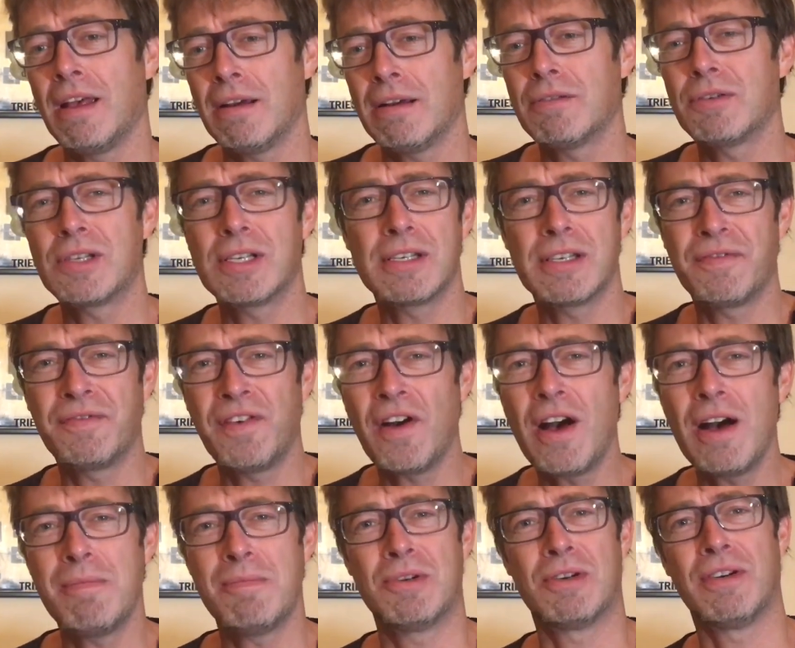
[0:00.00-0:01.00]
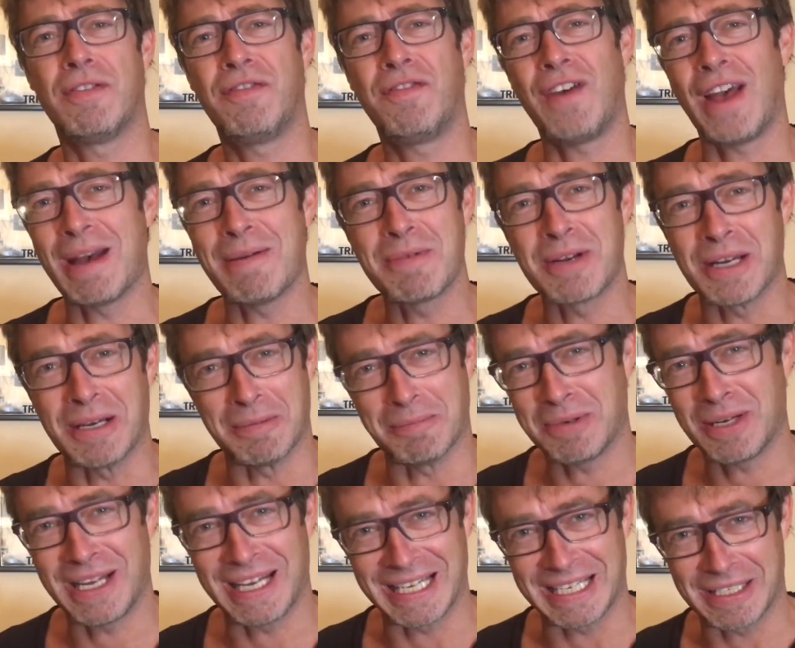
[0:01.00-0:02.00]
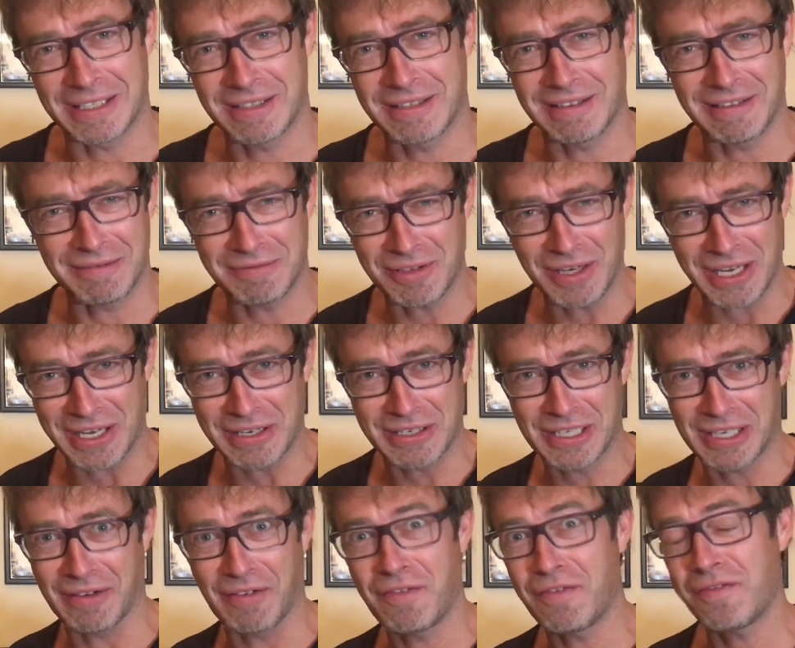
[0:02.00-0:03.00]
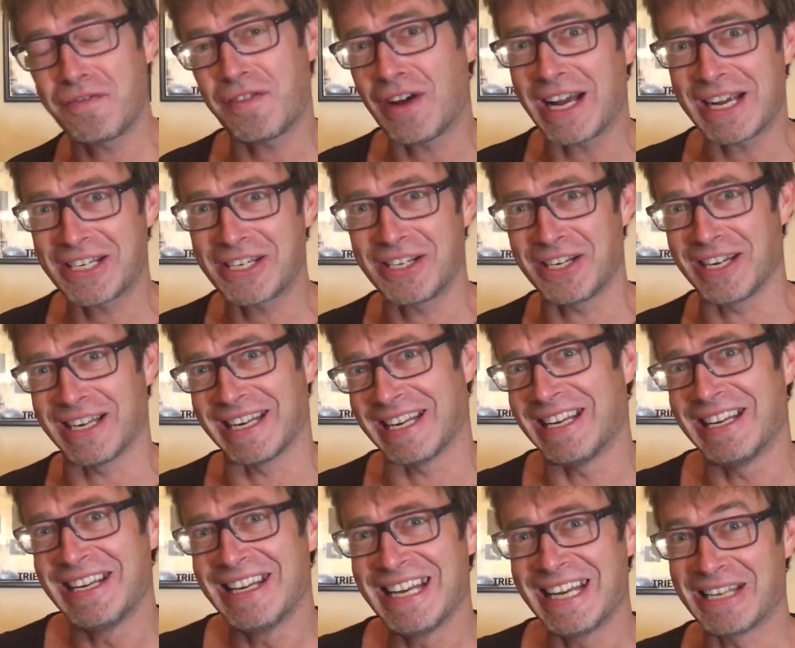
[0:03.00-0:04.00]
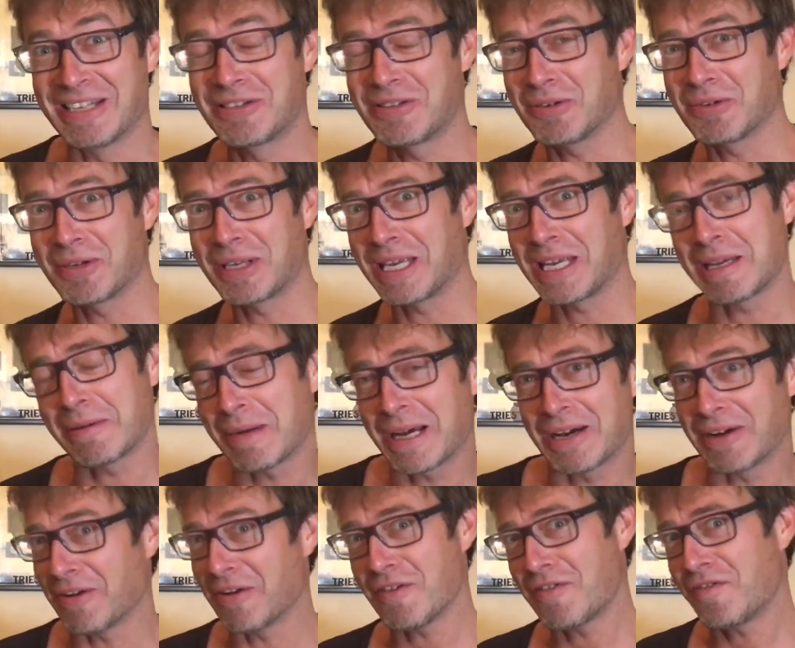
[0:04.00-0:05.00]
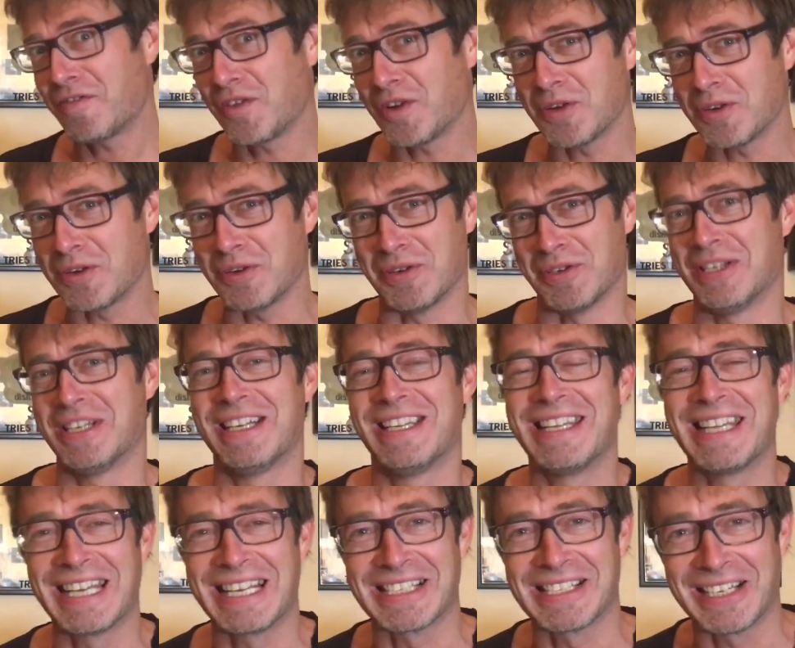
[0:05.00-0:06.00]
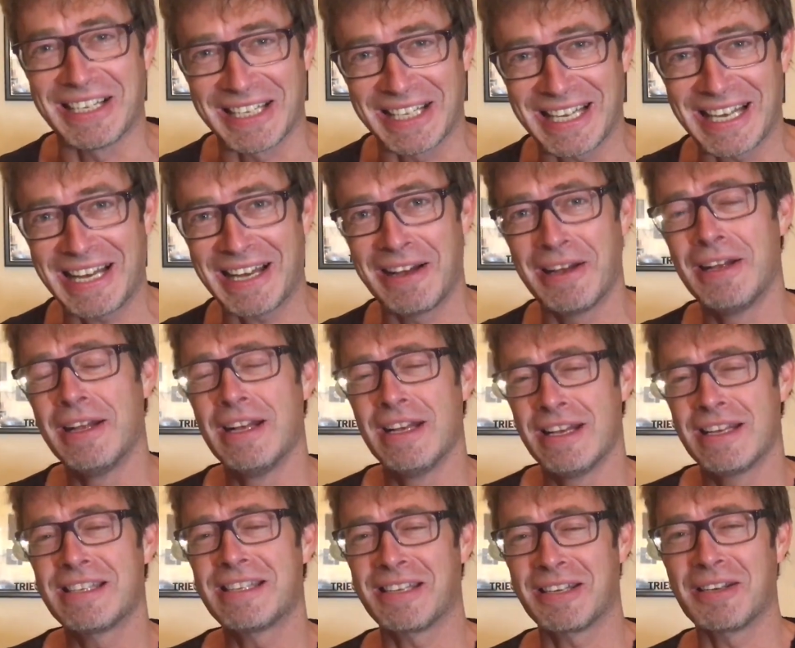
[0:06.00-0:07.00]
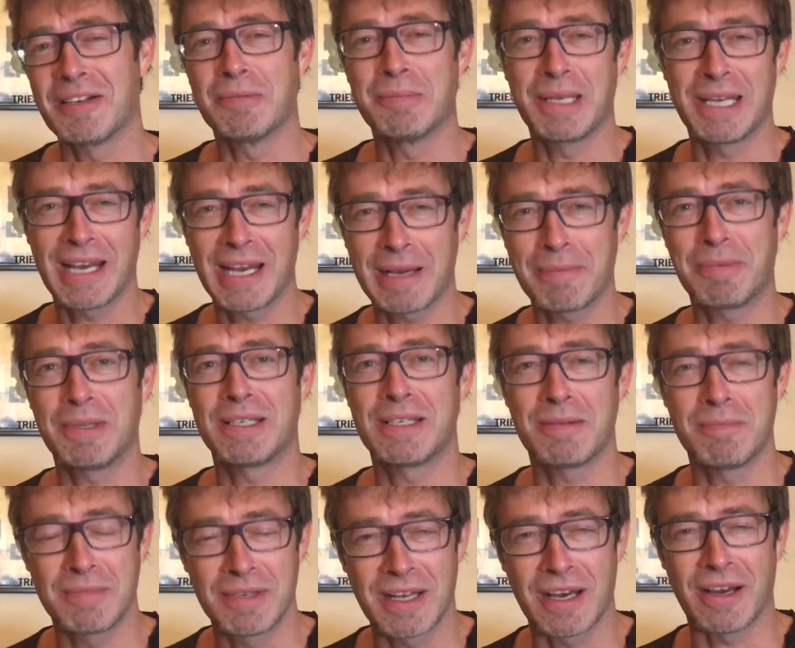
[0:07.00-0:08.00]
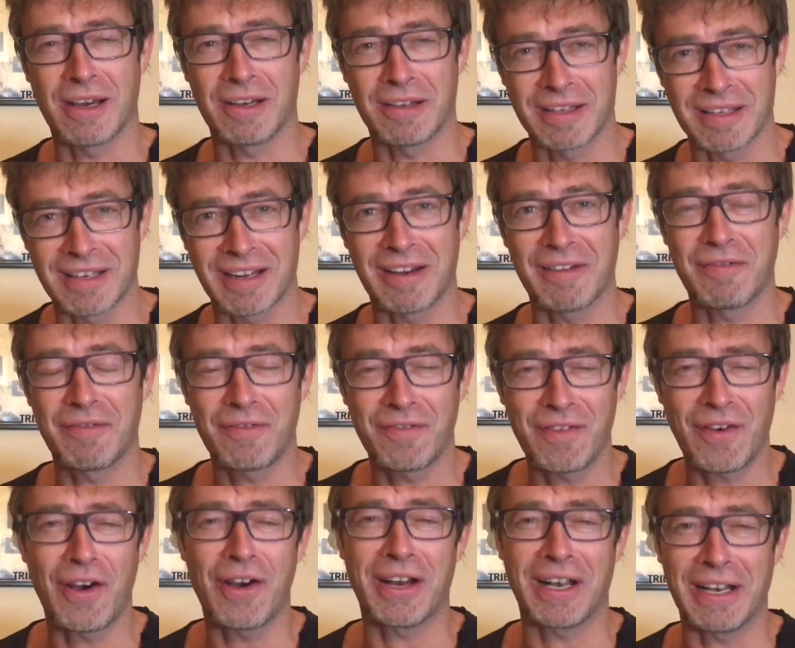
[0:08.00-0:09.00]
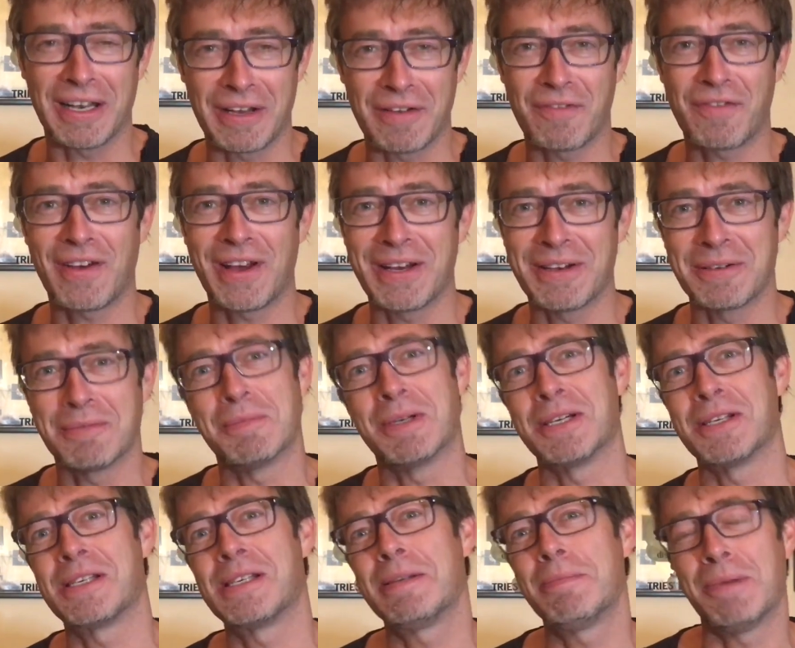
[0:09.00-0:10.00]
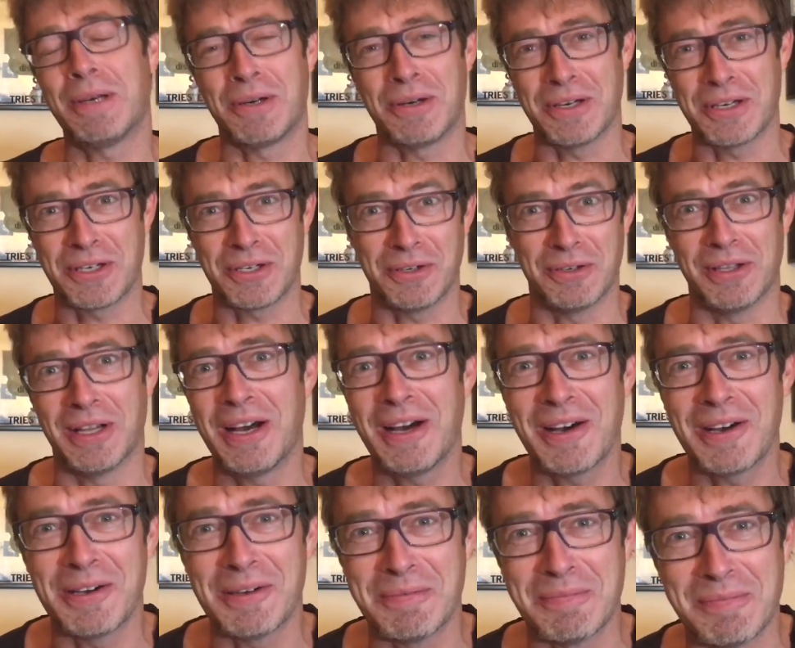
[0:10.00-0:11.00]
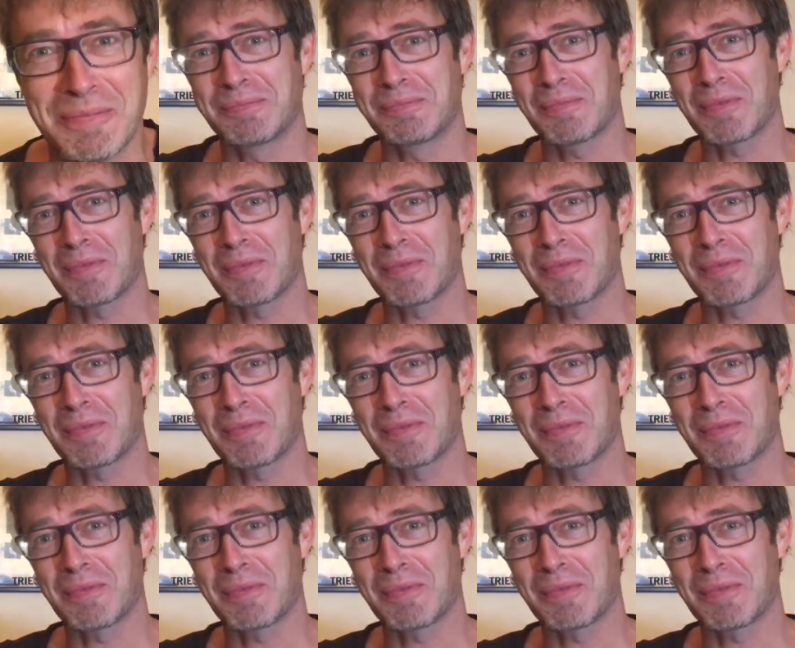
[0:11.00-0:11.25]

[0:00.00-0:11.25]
which is a far more effeminate place. They're really into fashion and talking about food and things like that. So you'll be happy to know that I've finally found my spiritual home.